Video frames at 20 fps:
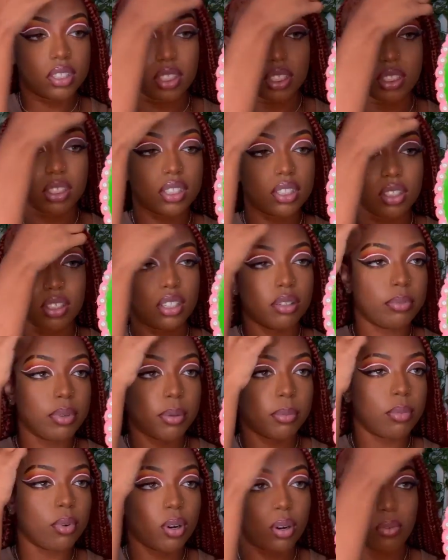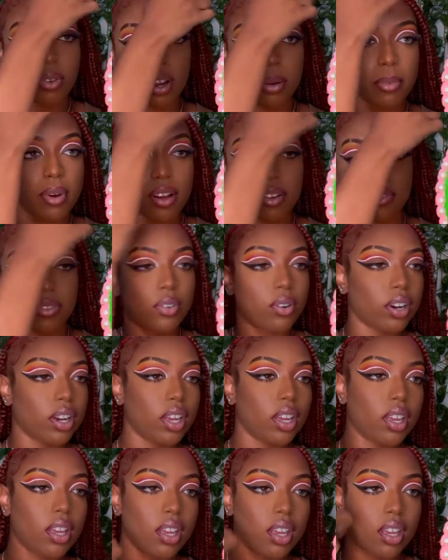Just a little bit more around my
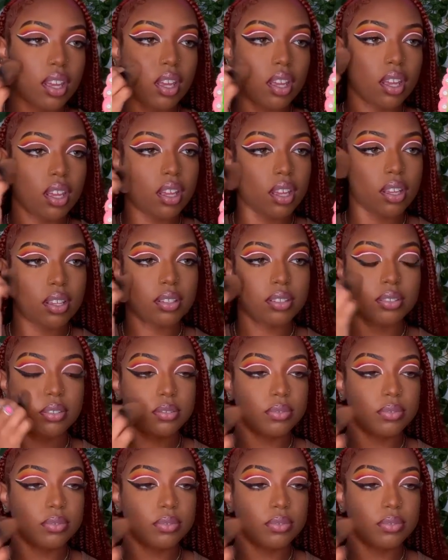forehead.